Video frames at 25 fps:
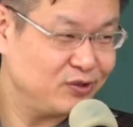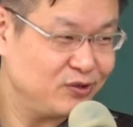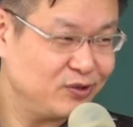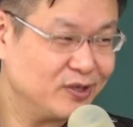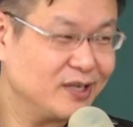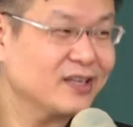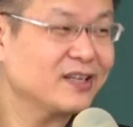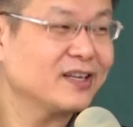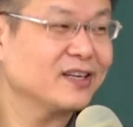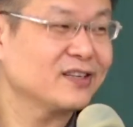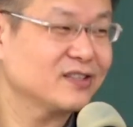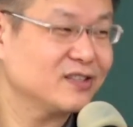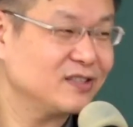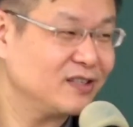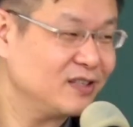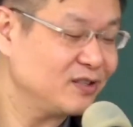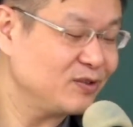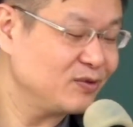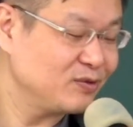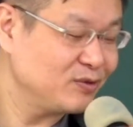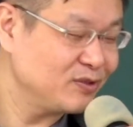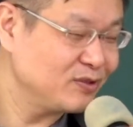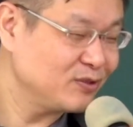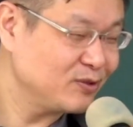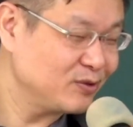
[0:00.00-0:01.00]
you can consider
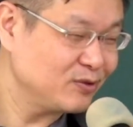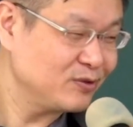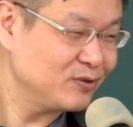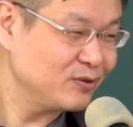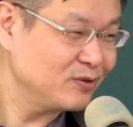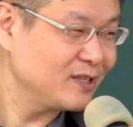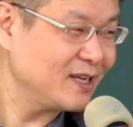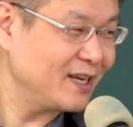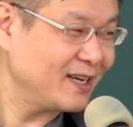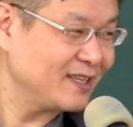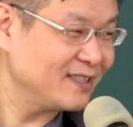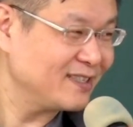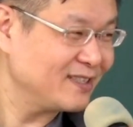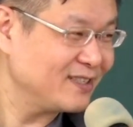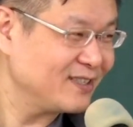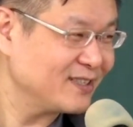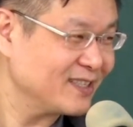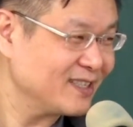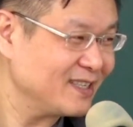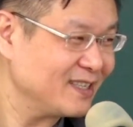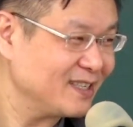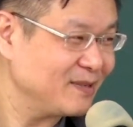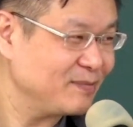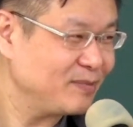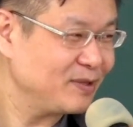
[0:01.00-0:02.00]
to do that,
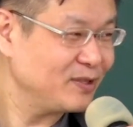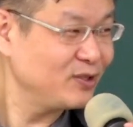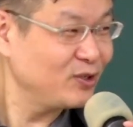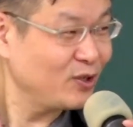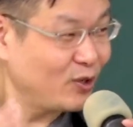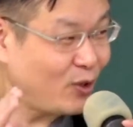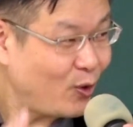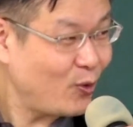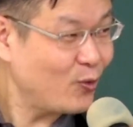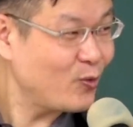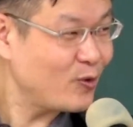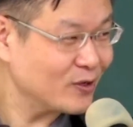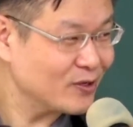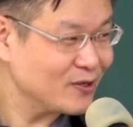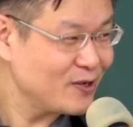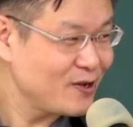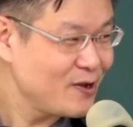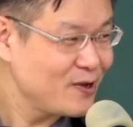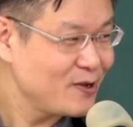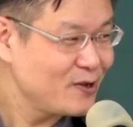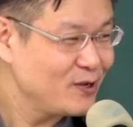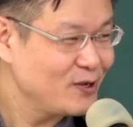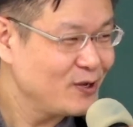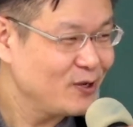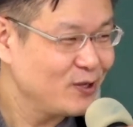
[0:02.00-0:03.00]
okay? But in homework,
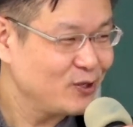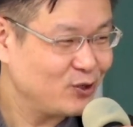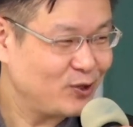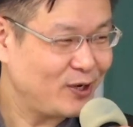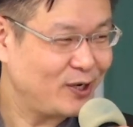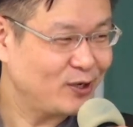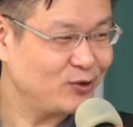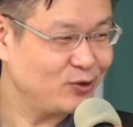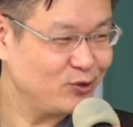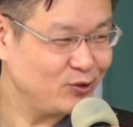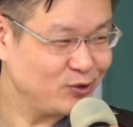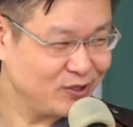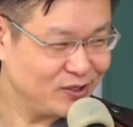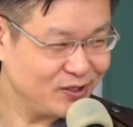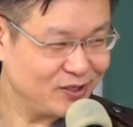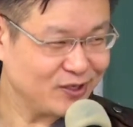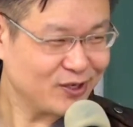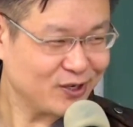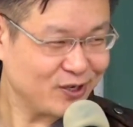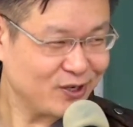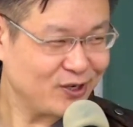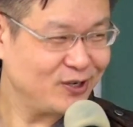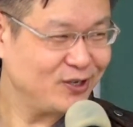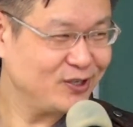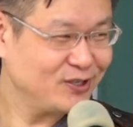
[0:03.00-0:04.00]
try to use in the
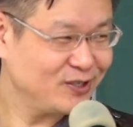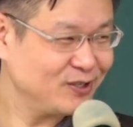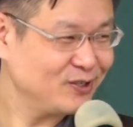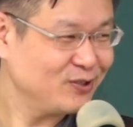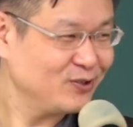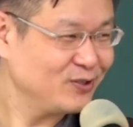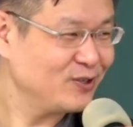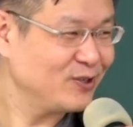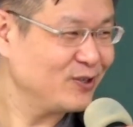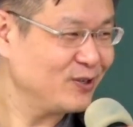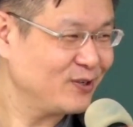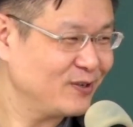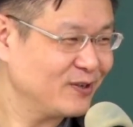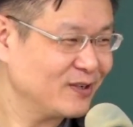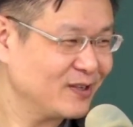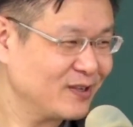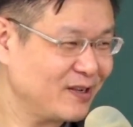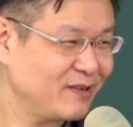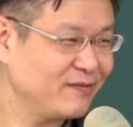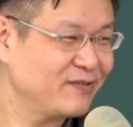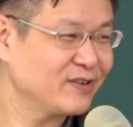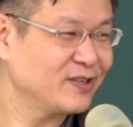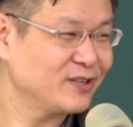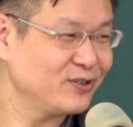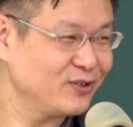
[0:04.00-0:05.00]
current,
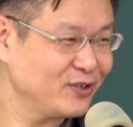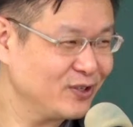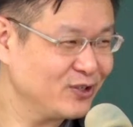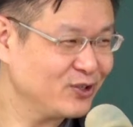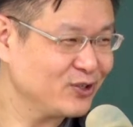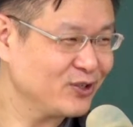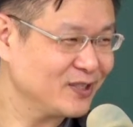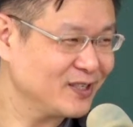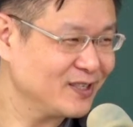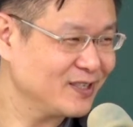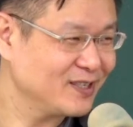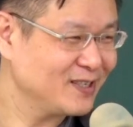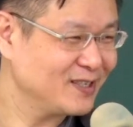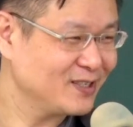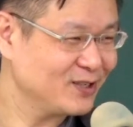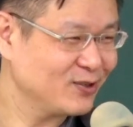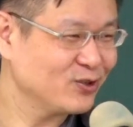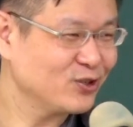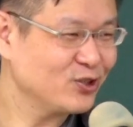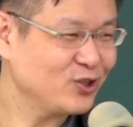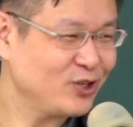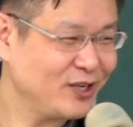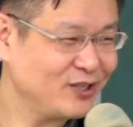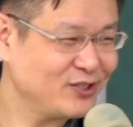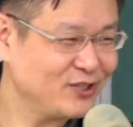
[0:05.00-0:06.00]
configuration.
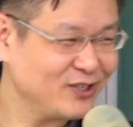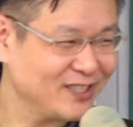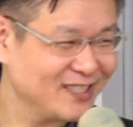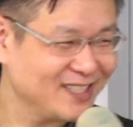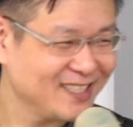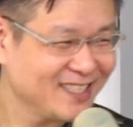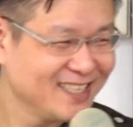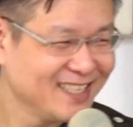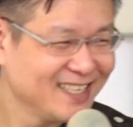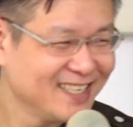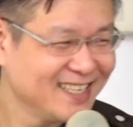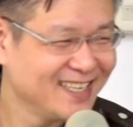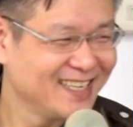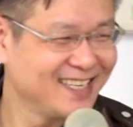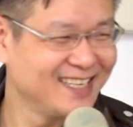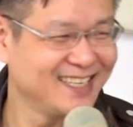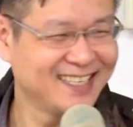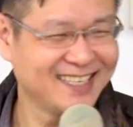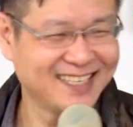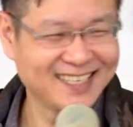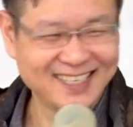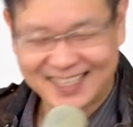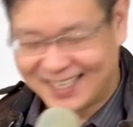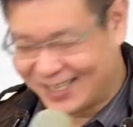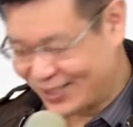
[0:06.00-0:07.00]
Don't change it
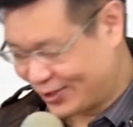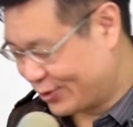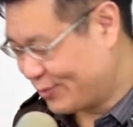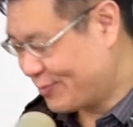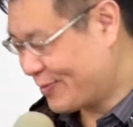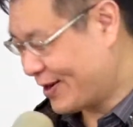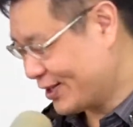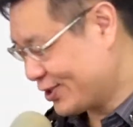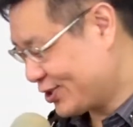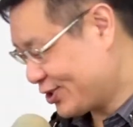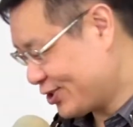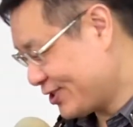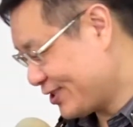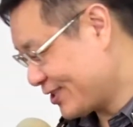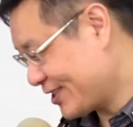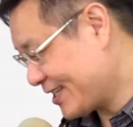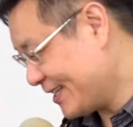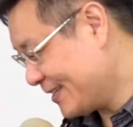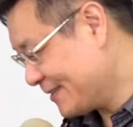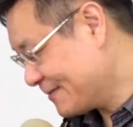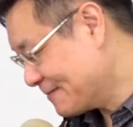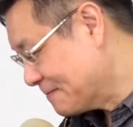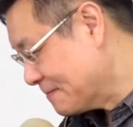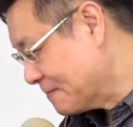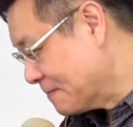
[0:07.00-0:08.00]
too much,
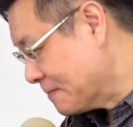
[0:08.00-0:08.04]
okay?